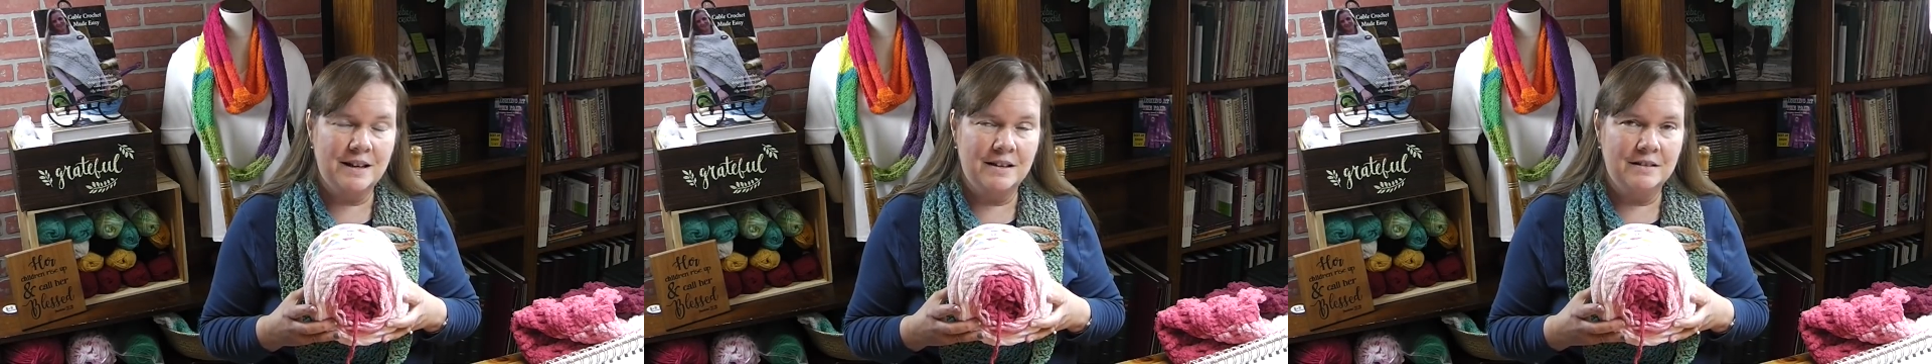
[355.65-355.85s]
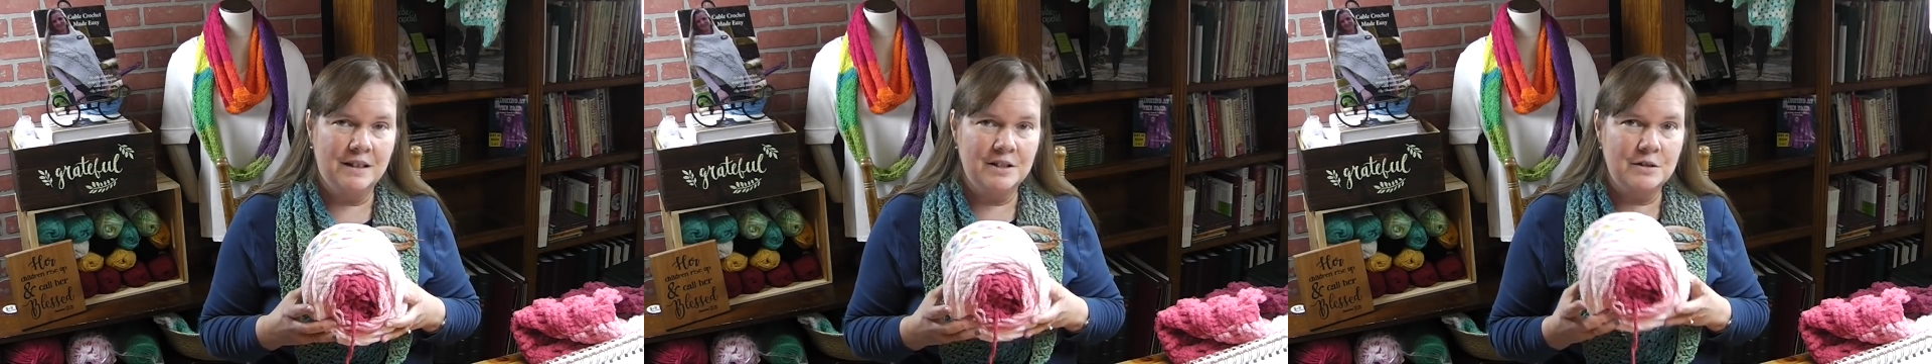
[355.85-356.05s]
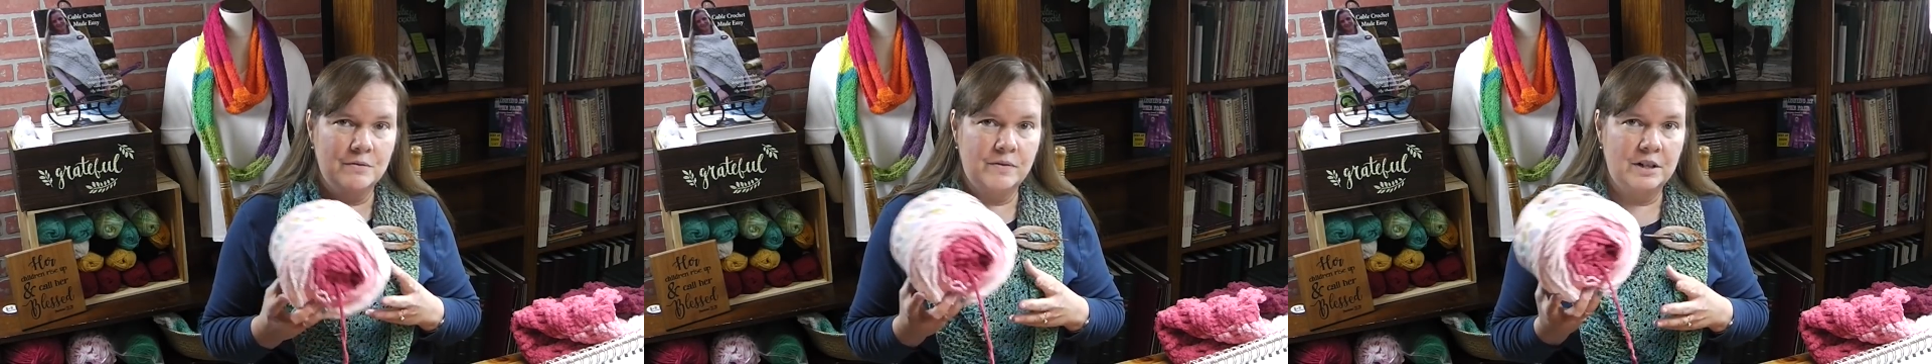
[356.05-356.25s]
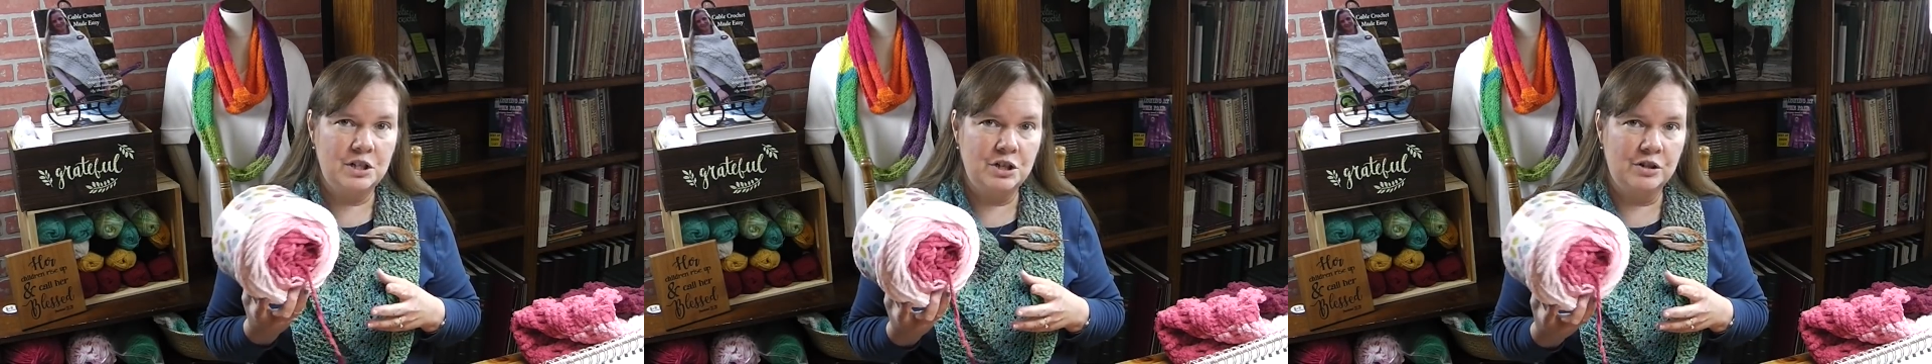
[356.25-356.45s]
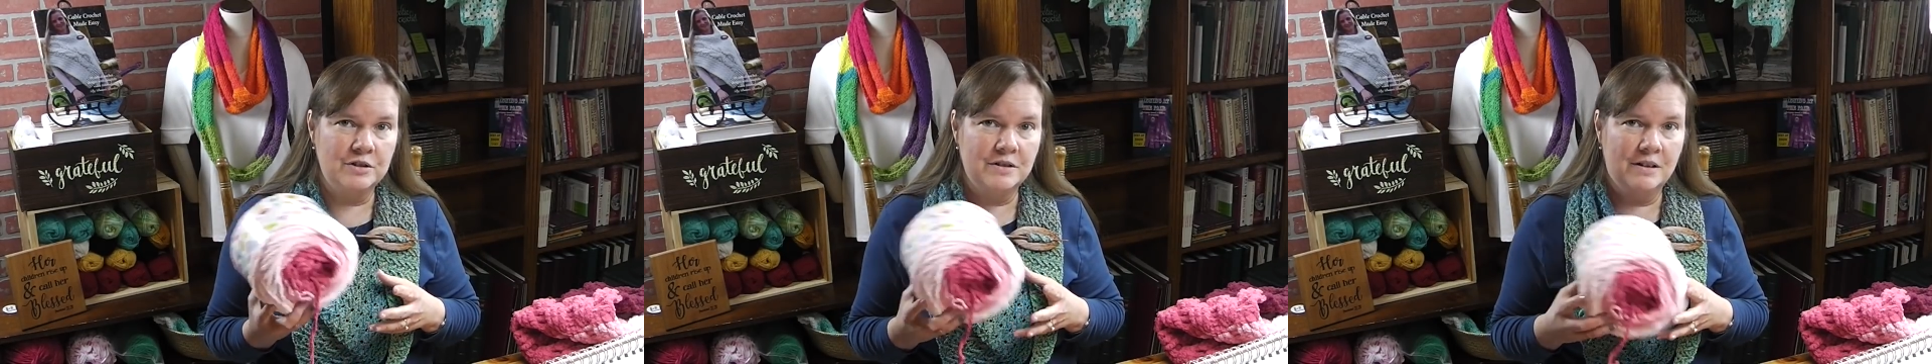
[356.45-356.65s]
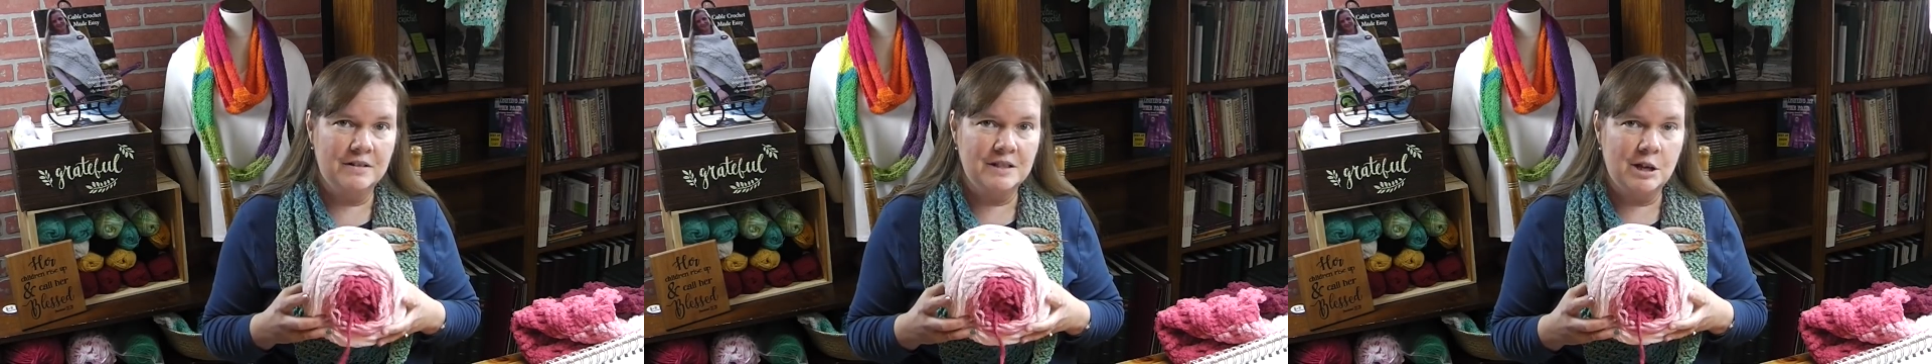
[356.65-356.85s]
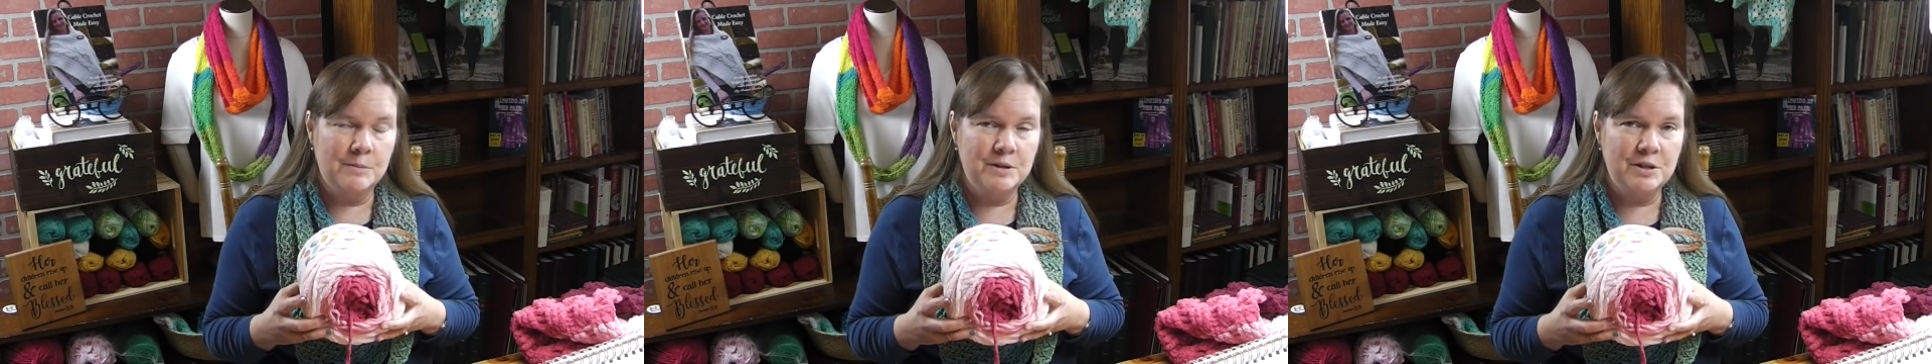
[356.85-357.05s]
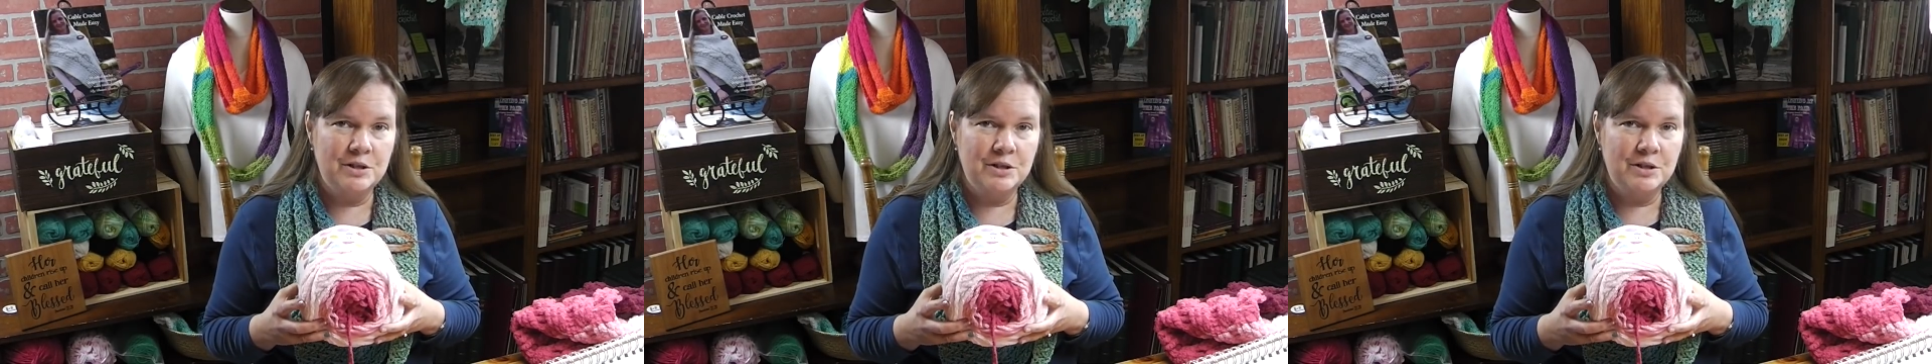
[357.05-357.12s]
and lots of fun yarn talks coming